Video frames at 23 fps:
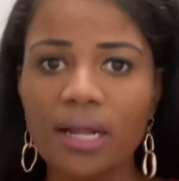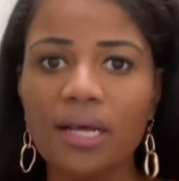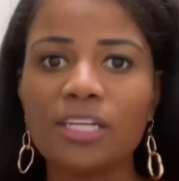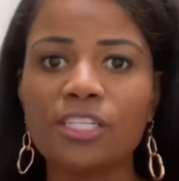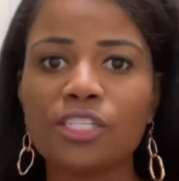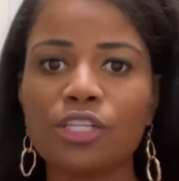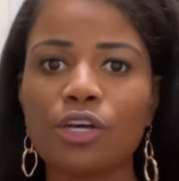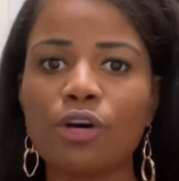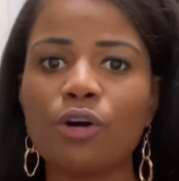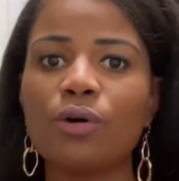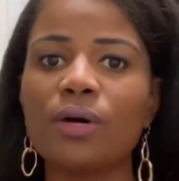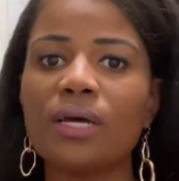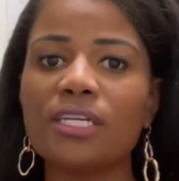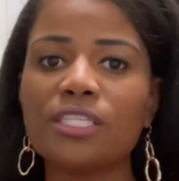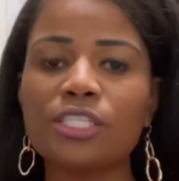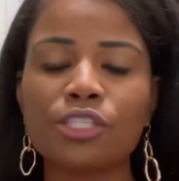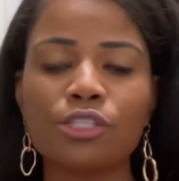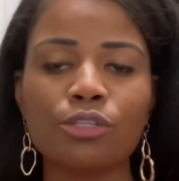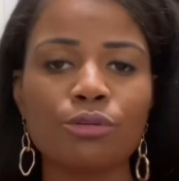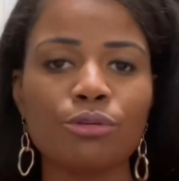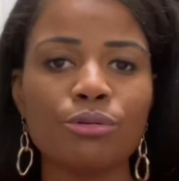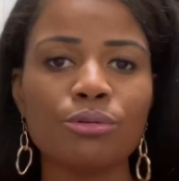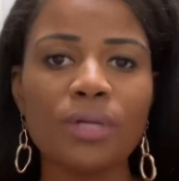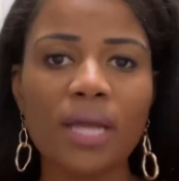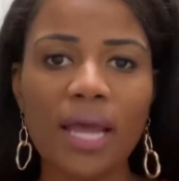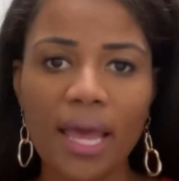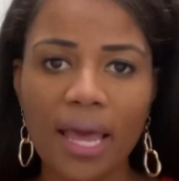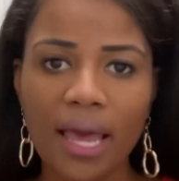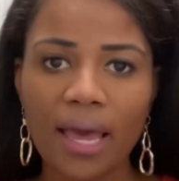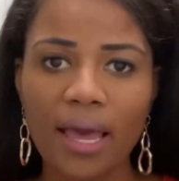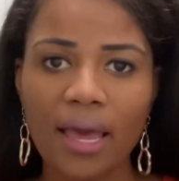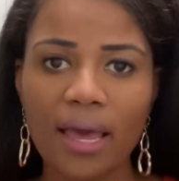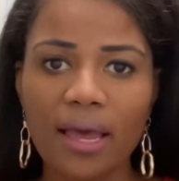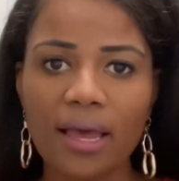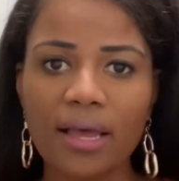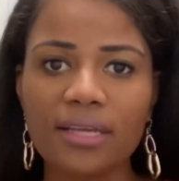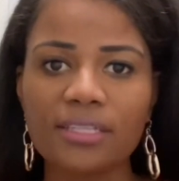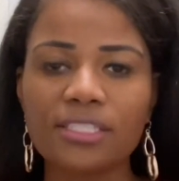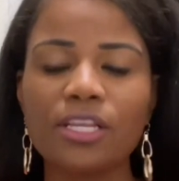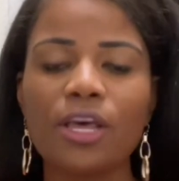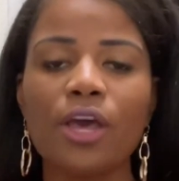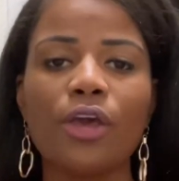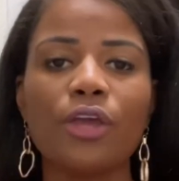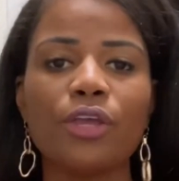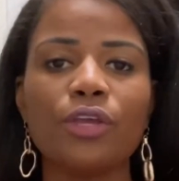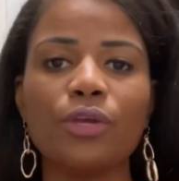So as soon as
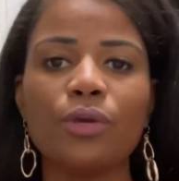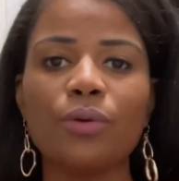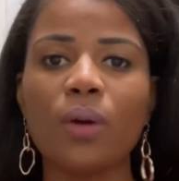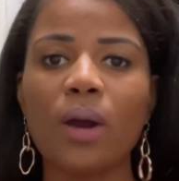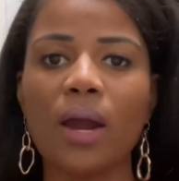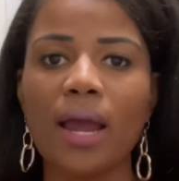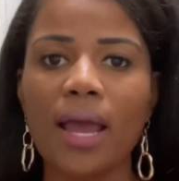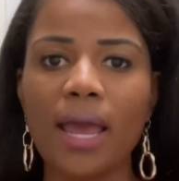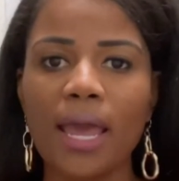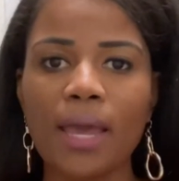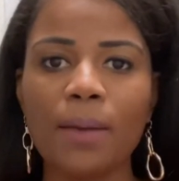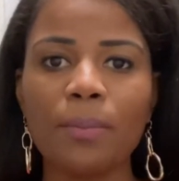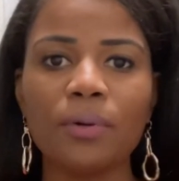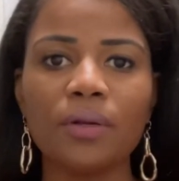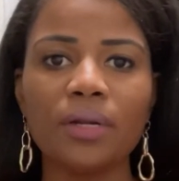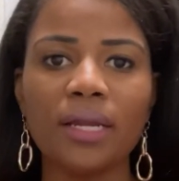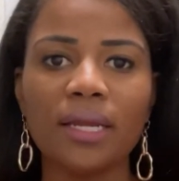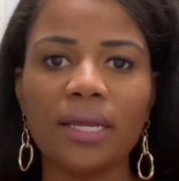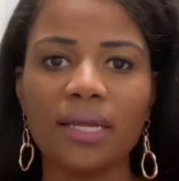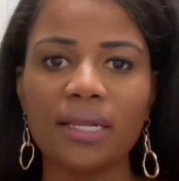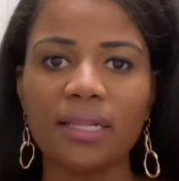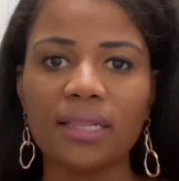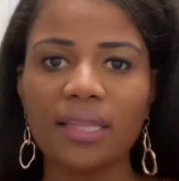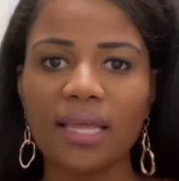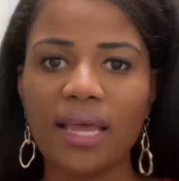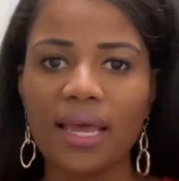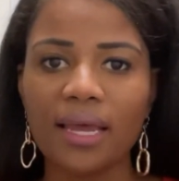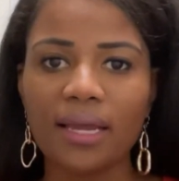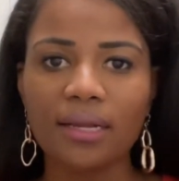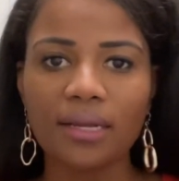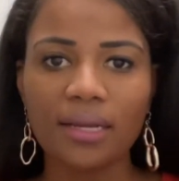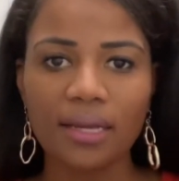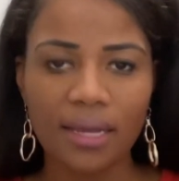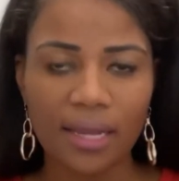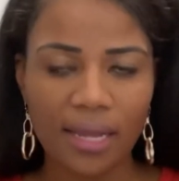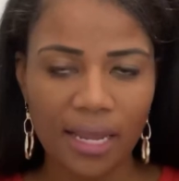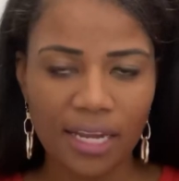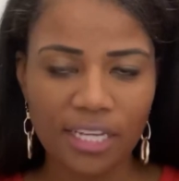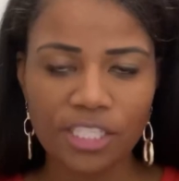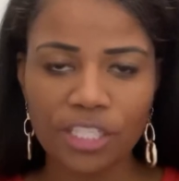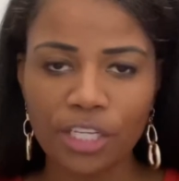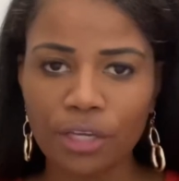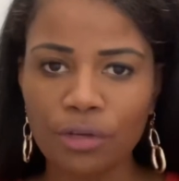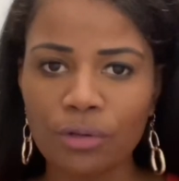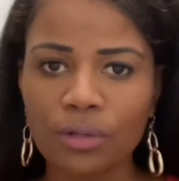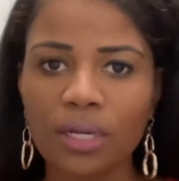you are able to get that
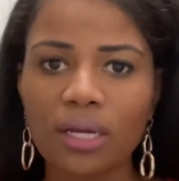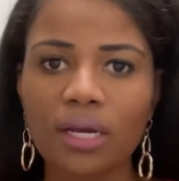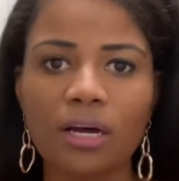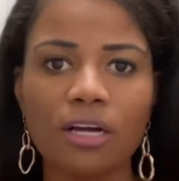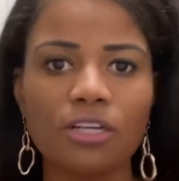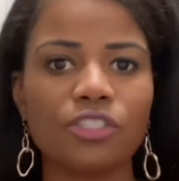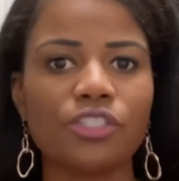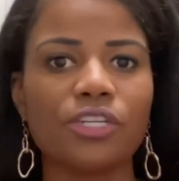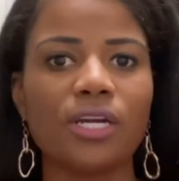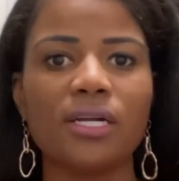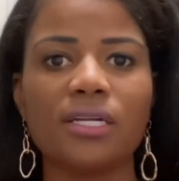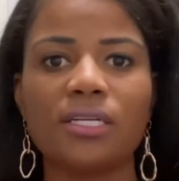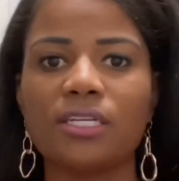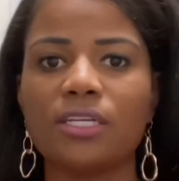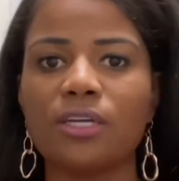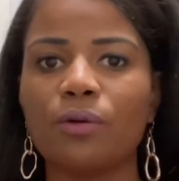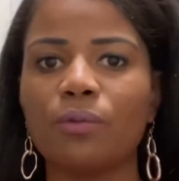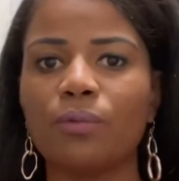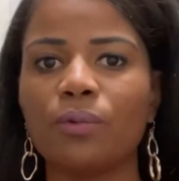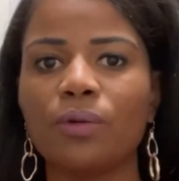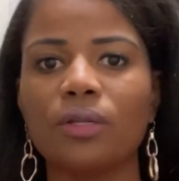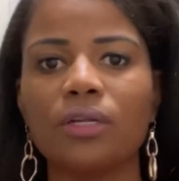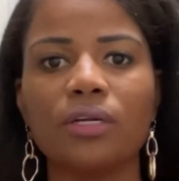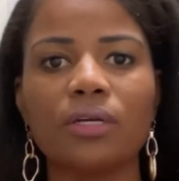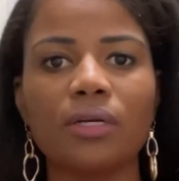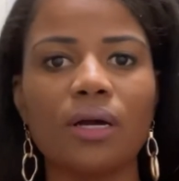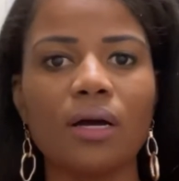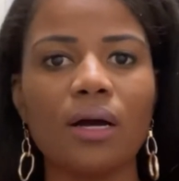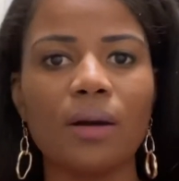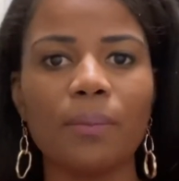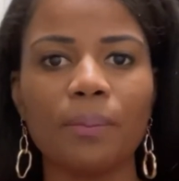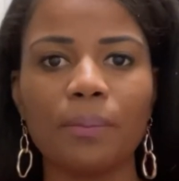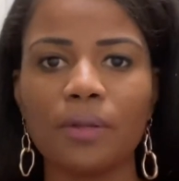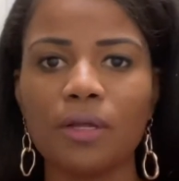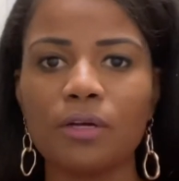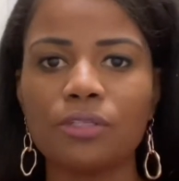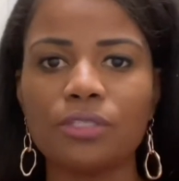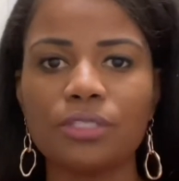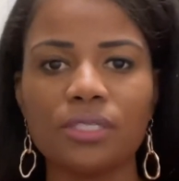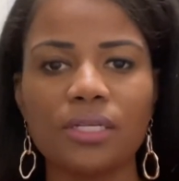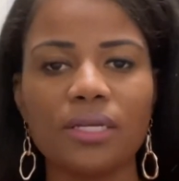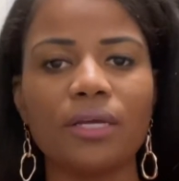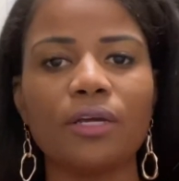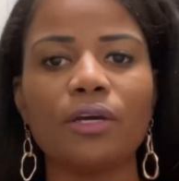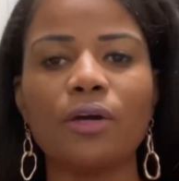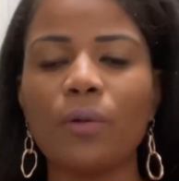executed contract and your realtor uploads
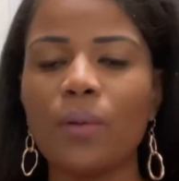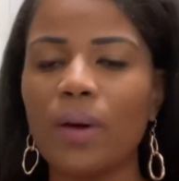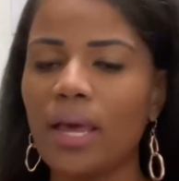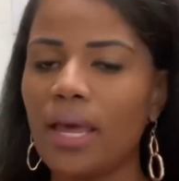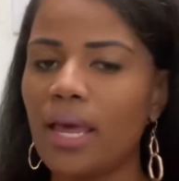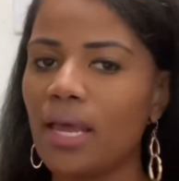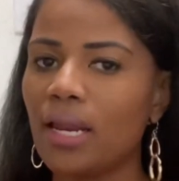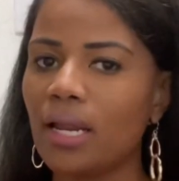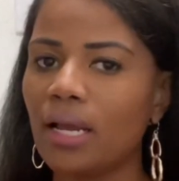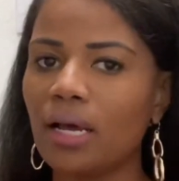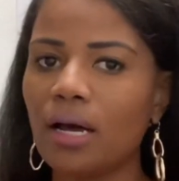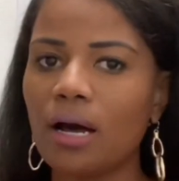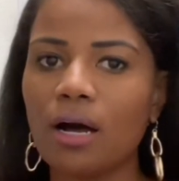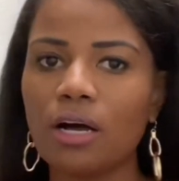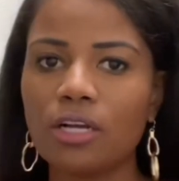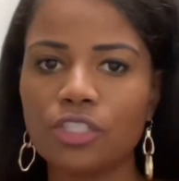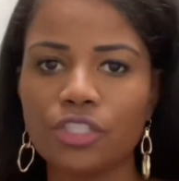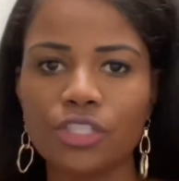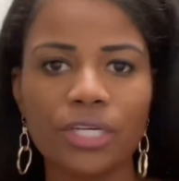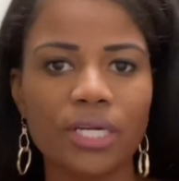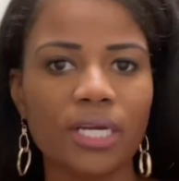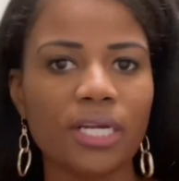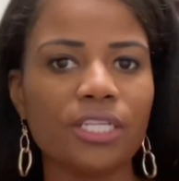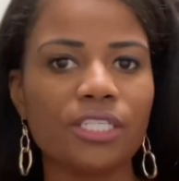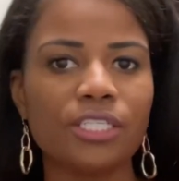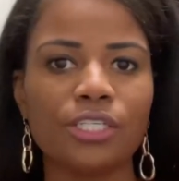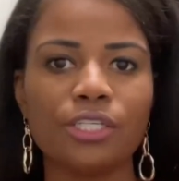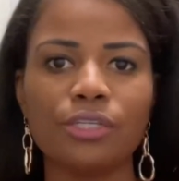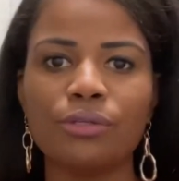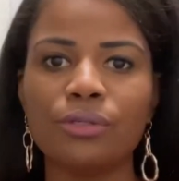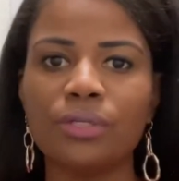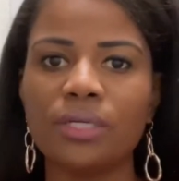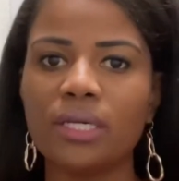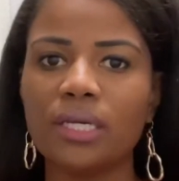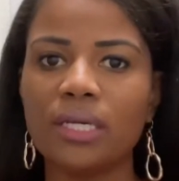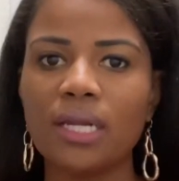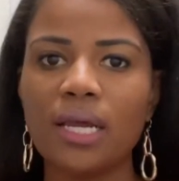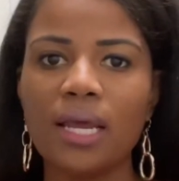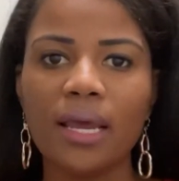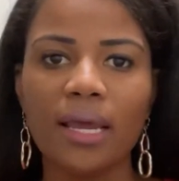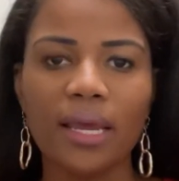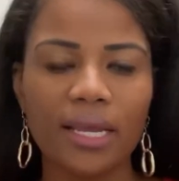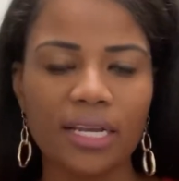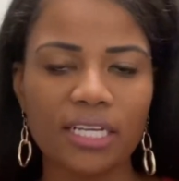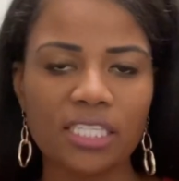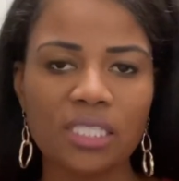it, go ahead and call TransUnion,
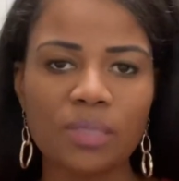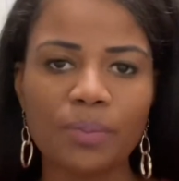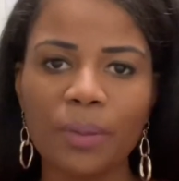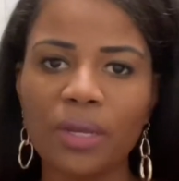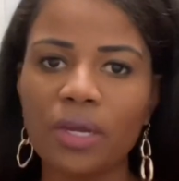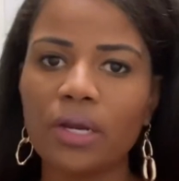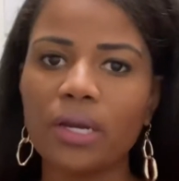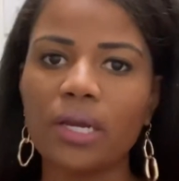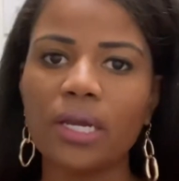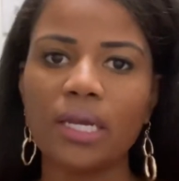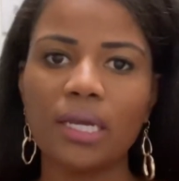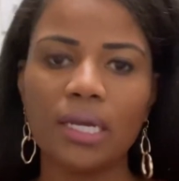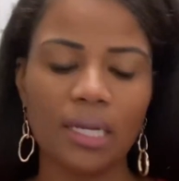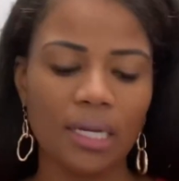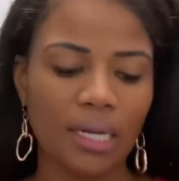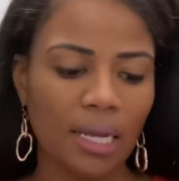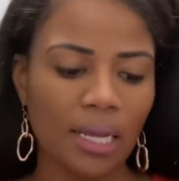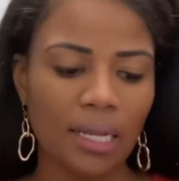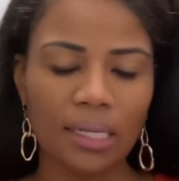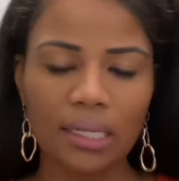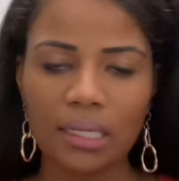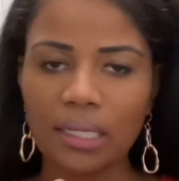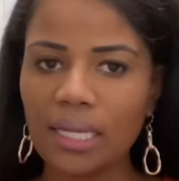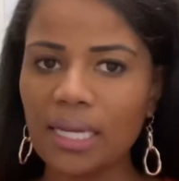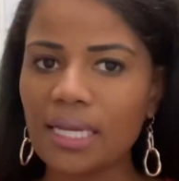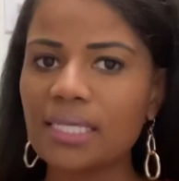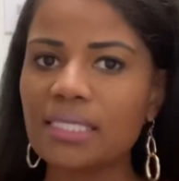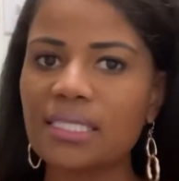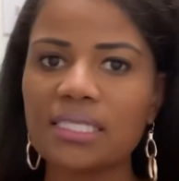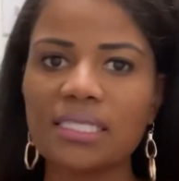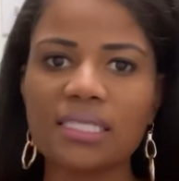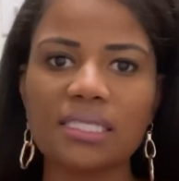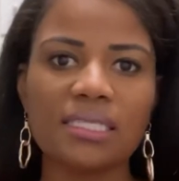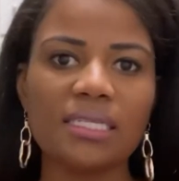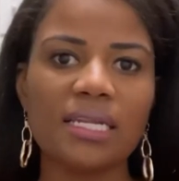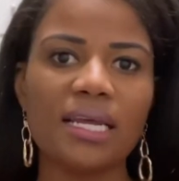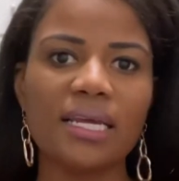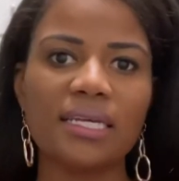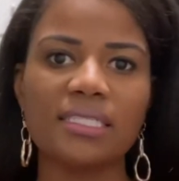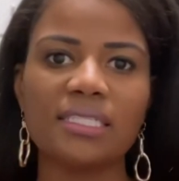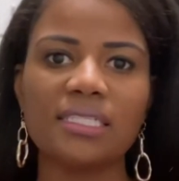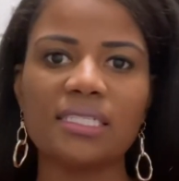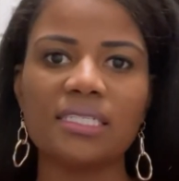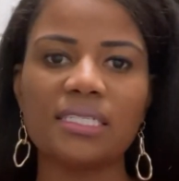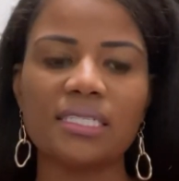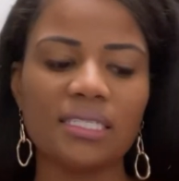Experian,
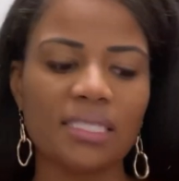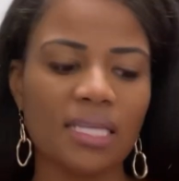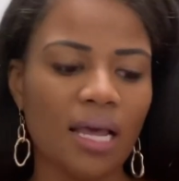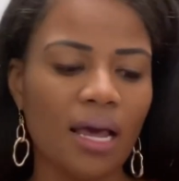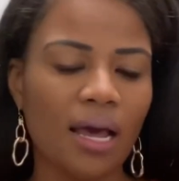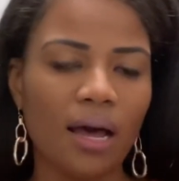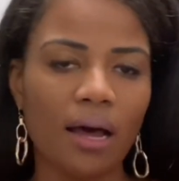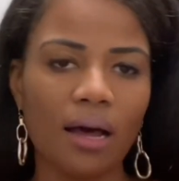LexisNexis,